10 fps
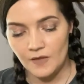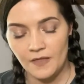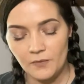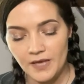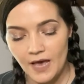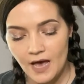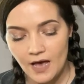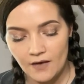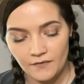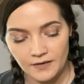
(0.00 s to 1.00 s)
Then we
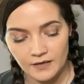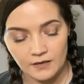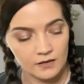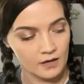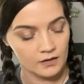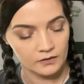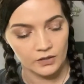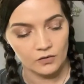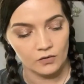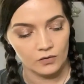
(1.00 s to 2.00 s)
have a
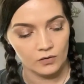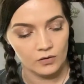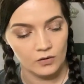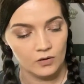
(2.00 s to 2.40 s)
little,